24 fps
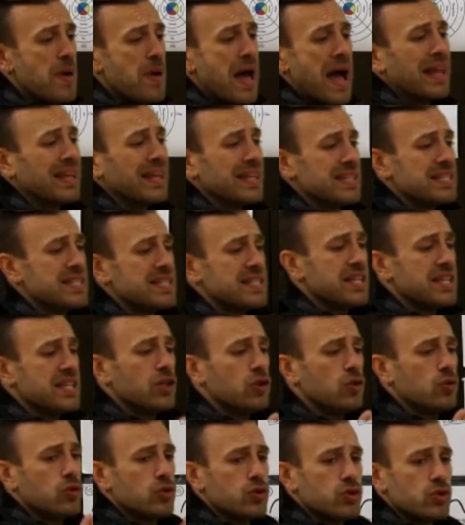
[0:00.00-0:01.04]

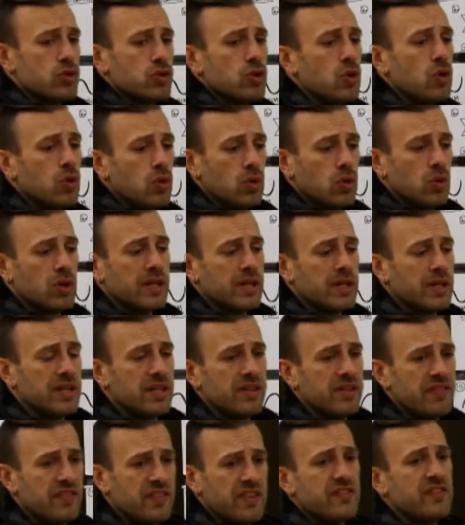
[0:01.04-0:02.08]
balancing your soul
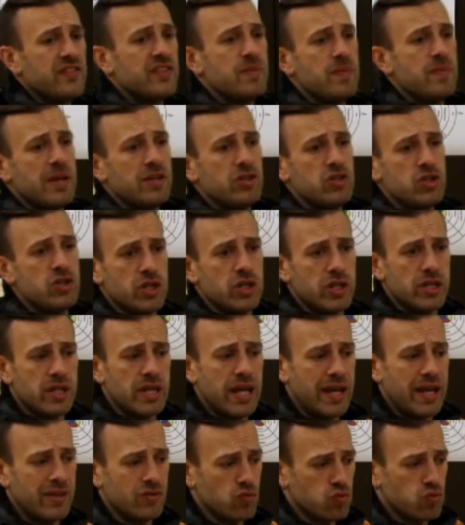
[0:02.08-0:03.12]
in the 5th
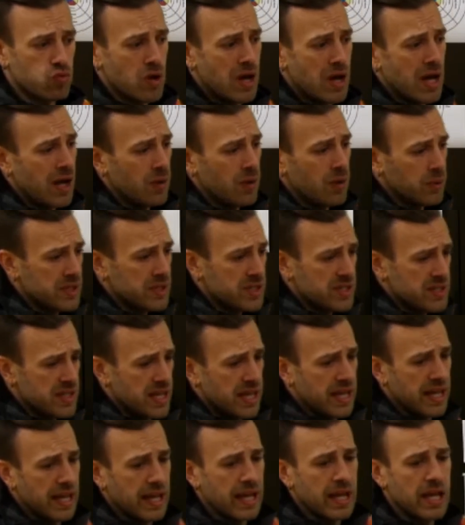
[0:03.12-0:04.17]
dimension, as Ra would
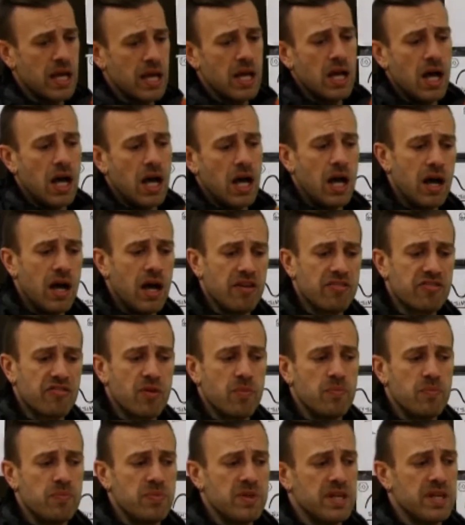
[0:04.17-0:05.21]
say,
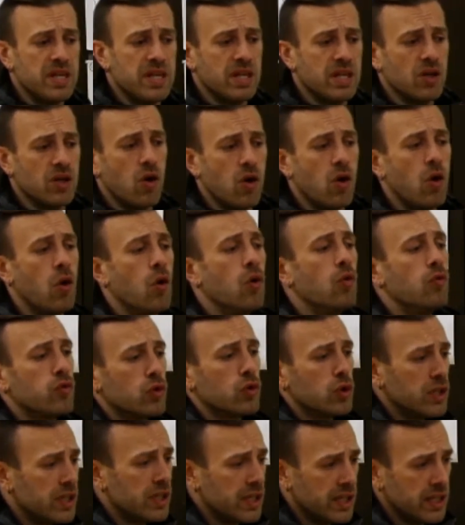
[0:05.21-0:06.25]
from being
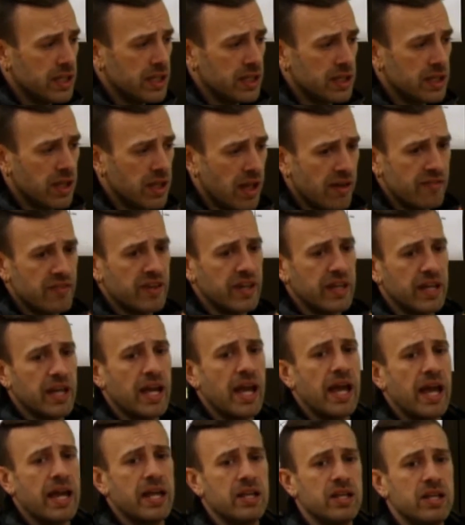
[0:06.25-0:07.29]
overly
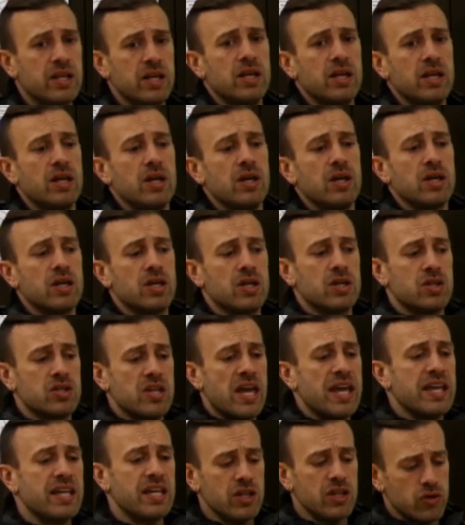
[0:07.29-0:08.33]
loving and
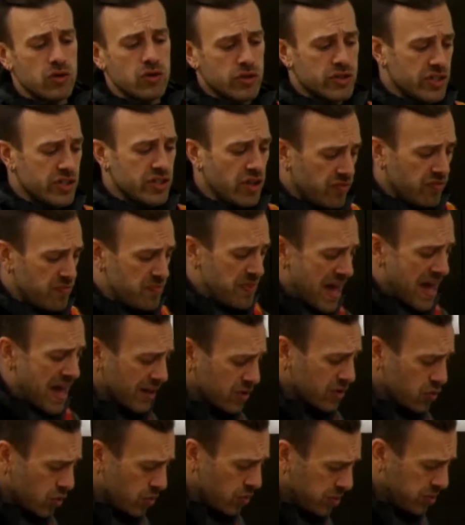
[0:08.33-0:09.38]
taking yourself
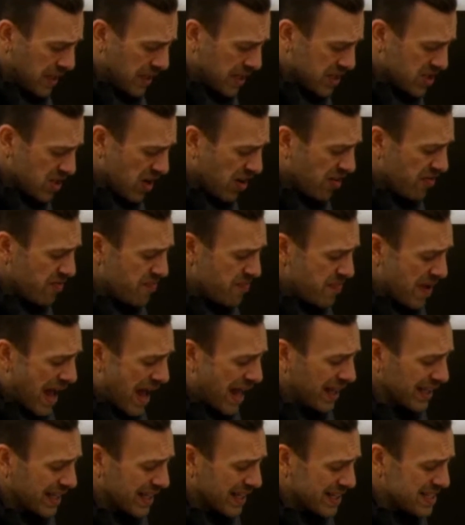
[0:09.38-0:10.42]
back to a place of
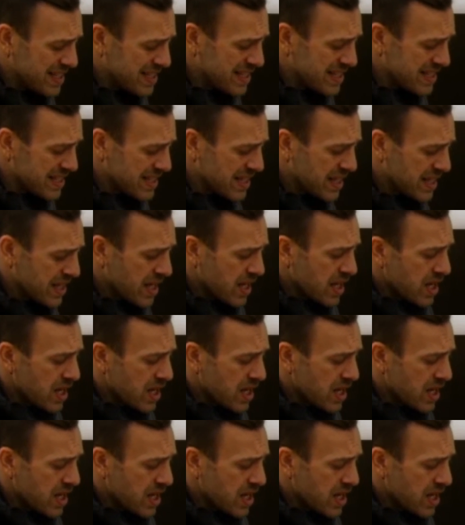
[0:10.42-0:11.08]
balance,